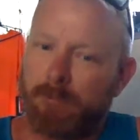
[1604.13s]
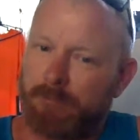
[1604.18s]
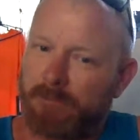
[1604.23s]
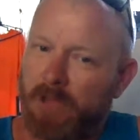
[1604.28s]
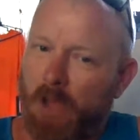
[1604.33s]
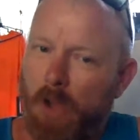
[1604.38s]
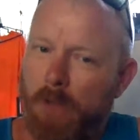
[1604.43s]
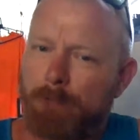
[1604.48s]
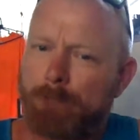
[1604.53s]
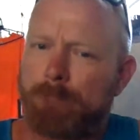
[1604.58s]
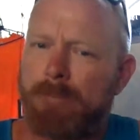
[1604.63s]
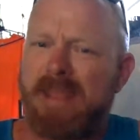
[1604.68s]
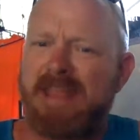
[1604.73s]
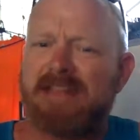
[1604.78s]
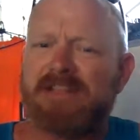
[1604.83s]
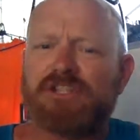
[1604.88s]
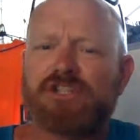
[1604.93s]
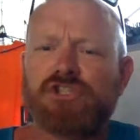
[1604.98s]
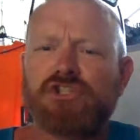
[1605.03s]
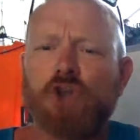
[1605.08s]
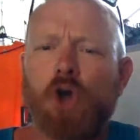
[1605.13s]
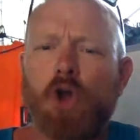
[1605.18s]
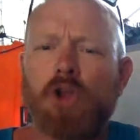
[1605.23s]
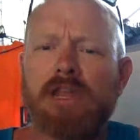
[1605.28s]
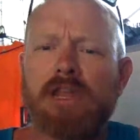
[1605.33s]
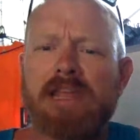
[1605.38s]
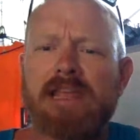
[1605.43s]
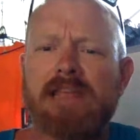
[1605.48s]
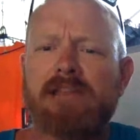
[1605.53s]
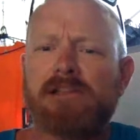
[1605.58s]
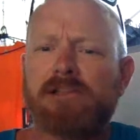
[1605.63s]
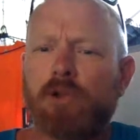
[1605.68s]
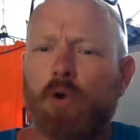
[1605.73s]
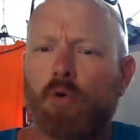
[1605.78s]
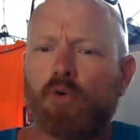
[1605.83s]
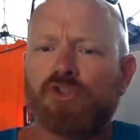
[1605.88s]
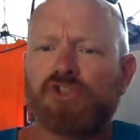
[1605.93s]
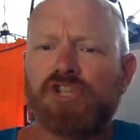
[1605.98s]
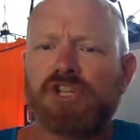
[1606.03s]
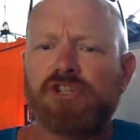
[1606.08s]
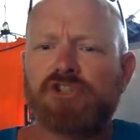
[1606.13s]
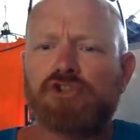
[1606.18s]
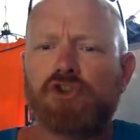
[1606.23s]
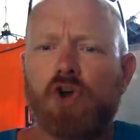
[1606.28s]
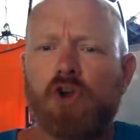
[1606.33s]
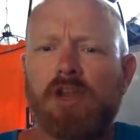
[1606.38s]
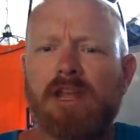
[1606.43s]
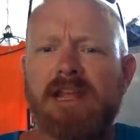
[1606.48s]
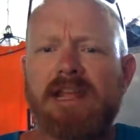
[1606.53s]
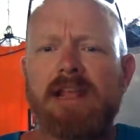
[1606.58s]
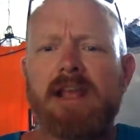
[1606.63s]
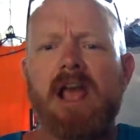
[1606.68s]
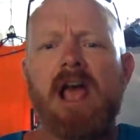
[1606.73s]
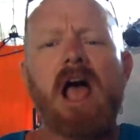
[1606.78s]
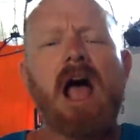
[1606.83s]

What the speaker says: like beach dolly, launching trolley,